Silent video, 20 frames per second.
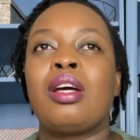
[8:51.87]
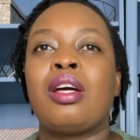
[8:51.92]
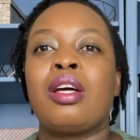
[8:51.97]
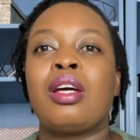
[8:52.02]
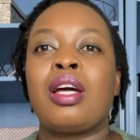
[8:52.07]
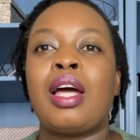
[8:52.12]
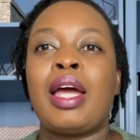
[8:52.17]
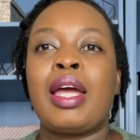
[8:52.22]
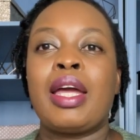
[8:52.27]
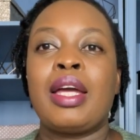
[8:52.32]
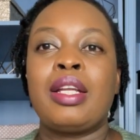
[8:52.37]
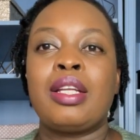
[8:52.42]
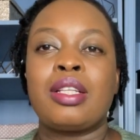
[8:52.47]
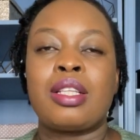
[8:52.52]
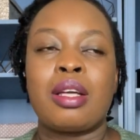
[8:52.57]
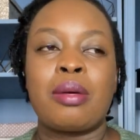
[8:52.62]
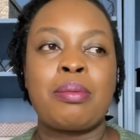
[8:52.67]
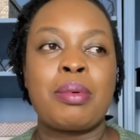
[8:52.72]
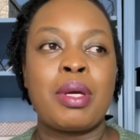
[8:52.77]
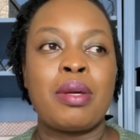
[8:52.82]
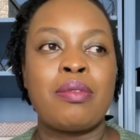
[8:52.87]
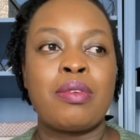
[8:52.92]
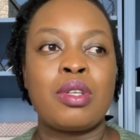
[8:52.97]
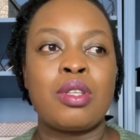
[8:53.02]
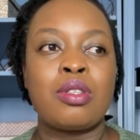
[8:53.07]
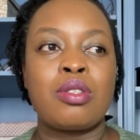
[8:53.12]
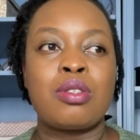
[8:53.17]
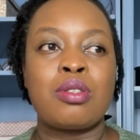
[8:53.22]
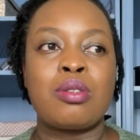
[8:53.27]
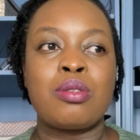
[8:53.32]
I ended up
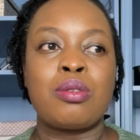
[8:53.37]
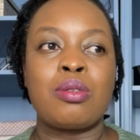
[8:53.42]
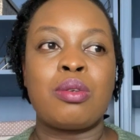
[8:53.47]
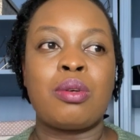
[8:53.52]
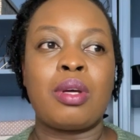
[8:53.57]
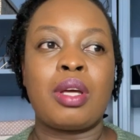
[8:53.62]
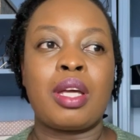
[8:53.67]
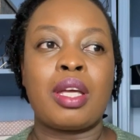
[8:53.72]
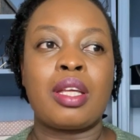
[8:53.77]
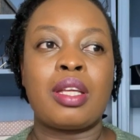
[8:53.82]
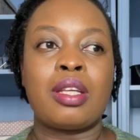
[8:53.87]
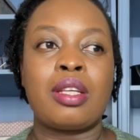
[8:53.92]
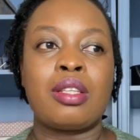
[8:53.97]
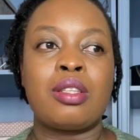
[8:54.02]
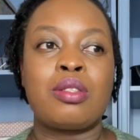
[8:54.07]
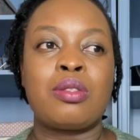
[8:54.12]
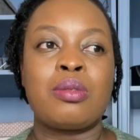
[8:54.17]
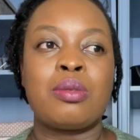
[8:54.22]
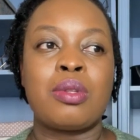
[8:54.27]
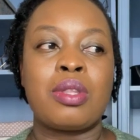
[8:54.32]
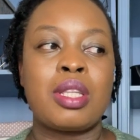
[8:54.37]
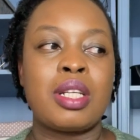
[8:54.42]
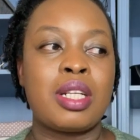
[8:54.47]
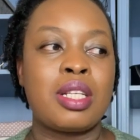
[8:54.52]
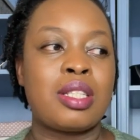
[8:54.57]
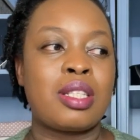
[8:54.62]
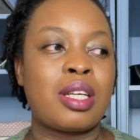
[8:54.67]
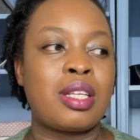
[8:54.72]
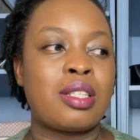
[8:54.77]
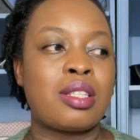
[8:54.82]
having to do 3
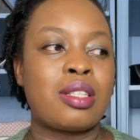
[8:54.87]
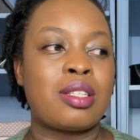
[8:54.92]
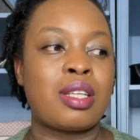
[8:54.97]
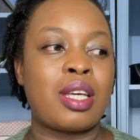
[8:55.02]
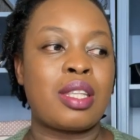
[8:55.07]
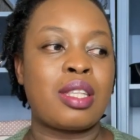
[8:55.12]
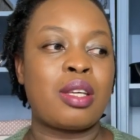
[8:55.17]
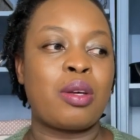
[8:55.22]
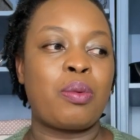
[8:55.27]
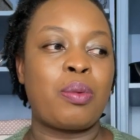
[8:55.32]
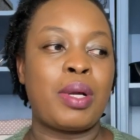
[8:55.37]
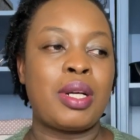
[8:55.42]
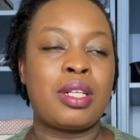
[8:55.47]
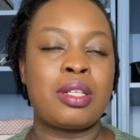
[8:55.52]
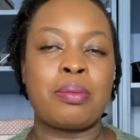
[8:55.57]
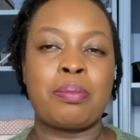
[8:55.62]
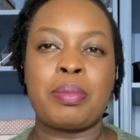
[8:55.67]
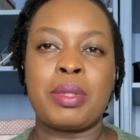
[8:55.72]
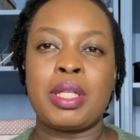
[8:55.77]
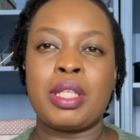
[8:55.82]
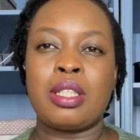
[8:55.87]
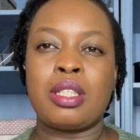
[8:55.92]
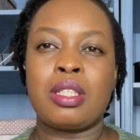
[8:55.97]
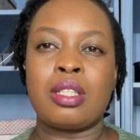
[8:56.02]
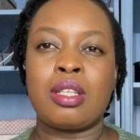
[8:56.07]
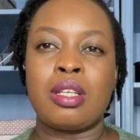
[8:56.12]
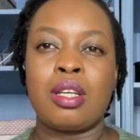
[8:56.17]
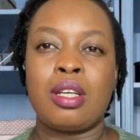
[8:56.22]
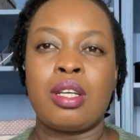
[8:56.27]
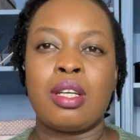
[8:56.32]
sizes. I think one repeat
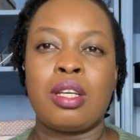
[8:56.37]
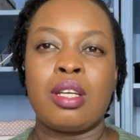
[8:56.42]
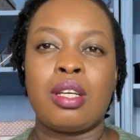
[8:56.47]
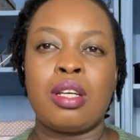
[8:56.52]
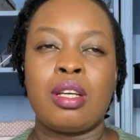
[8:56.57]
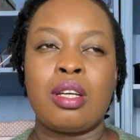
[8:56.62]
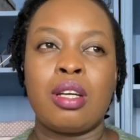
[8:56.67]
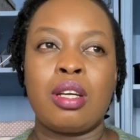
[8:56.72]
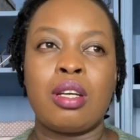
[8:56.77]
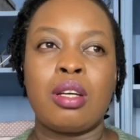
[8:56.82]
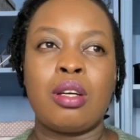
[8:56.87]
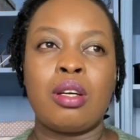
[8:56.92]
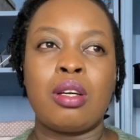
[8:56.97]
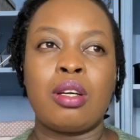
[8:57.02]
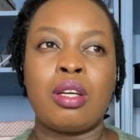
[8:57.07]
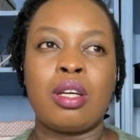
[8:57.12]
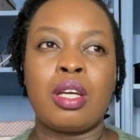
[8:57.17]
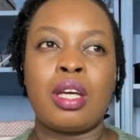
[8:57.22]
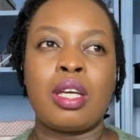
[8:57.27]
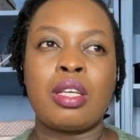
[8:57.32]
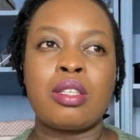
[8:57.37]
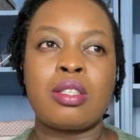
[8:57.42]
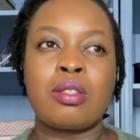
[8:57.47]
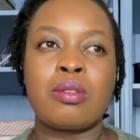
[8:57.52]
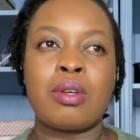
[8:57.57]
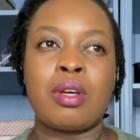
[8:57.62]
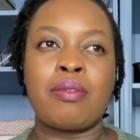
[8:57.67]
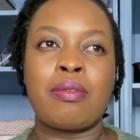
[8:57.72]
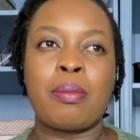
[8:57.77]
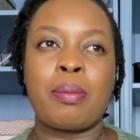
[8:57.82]
has
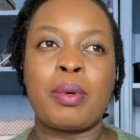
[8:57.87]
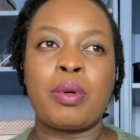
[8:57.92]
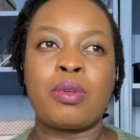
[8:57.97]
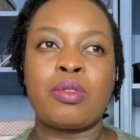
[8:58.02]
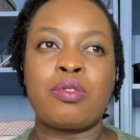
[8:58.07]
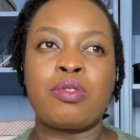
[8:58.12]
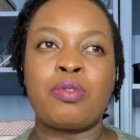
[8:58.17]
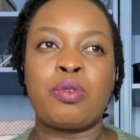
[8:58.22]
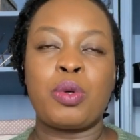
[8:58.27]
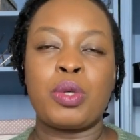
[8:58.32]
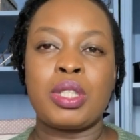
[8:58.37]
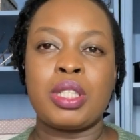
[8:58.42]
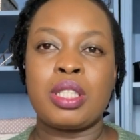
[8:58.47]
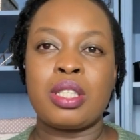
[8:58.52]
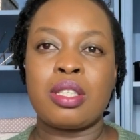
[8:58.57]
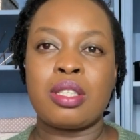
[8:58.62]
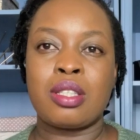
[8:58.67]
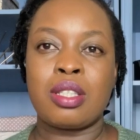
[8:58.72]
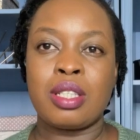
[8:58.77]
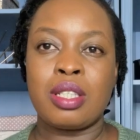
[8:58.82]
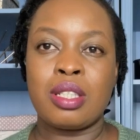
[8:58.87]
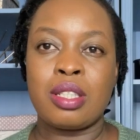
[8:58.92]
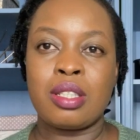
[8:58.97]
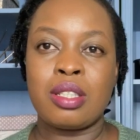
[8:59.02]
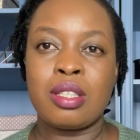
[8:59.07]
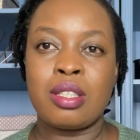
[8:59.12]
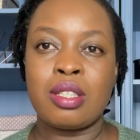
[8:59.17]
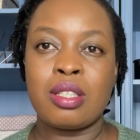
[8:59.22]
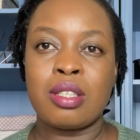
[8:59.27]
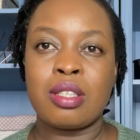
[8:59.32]
to have about 40
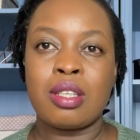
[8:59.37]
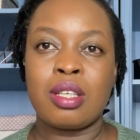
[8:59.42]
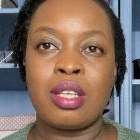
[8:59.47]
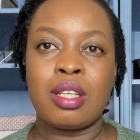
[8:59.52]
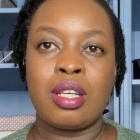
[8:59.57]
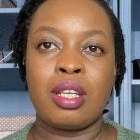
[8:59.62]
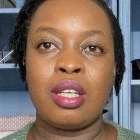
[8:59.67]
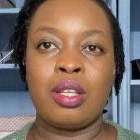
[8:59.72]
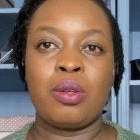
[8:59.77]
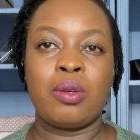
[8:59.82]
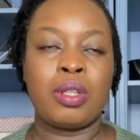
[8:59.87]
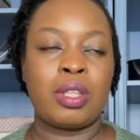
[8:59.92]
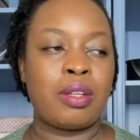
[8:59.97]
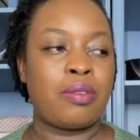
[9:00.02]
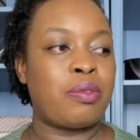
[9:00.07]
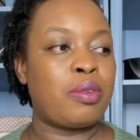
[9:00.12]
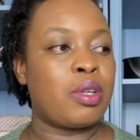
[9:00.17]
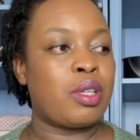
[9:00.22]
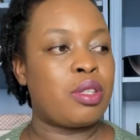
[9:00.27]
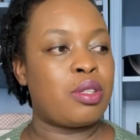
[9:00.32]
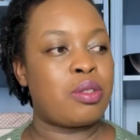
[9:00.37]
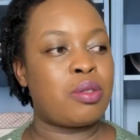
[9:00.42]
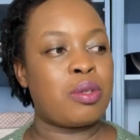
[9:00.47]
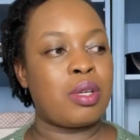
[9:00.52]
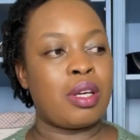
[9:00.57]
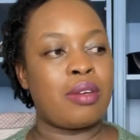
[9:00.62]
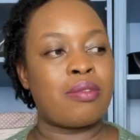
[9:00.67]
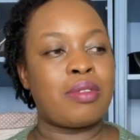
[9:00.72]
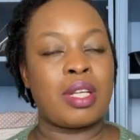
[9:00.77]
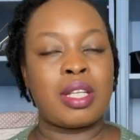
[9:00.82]
stitches in order for it to
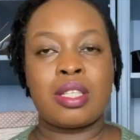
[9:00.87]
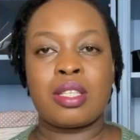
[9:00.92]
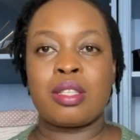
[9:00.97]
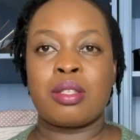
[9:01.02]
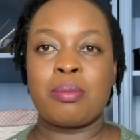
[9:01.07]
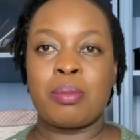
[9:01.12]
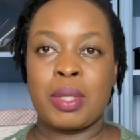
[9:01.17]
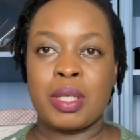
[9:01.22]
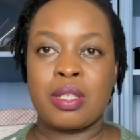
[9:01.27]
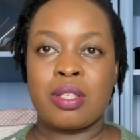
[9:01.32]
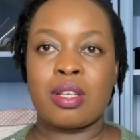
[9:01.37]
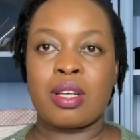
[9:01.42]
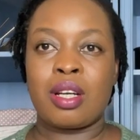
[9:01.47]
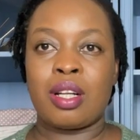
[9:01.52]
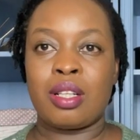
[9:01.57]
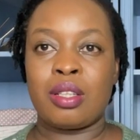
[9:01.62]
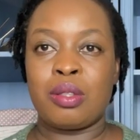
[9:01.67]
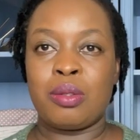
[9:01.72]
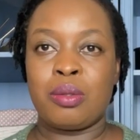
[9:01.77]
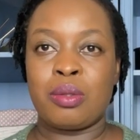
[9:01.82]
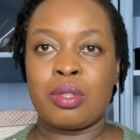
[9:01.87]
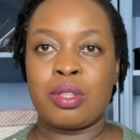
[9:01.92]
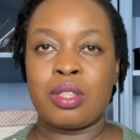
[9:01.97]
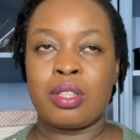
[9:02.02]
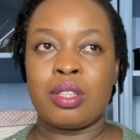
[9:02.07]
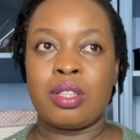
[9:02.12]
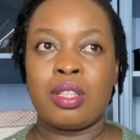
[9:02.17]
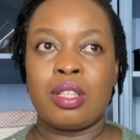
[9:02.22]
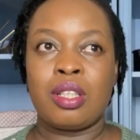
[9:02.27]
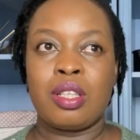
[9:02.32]
have that symmetrical look.
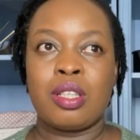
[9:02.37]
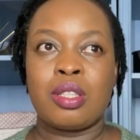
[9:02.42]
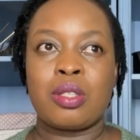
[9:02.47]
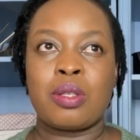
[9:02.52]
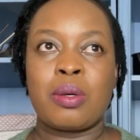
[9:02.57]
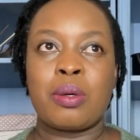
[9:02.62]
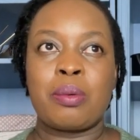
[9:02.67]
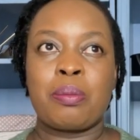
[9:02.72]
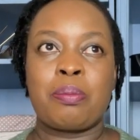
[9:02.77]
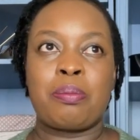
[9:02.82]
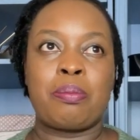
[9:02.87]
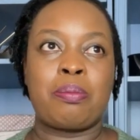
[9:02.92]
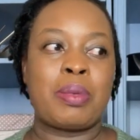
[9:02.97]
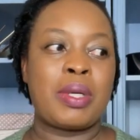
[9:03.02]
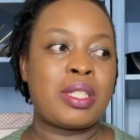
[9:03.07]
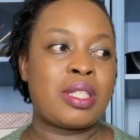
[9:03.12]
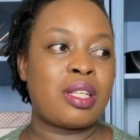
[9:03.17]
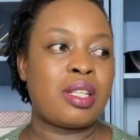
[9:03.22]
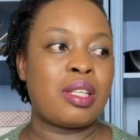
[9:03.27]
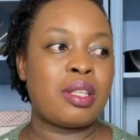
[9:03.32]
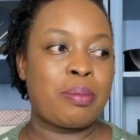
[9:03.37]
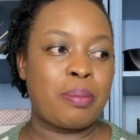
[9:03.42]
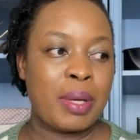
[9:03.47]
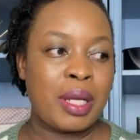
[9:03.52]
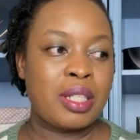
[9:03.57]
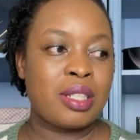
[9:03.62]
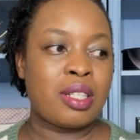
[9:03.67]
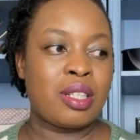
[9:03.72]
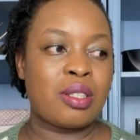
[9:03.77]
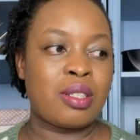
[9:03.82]
So basically the pattern has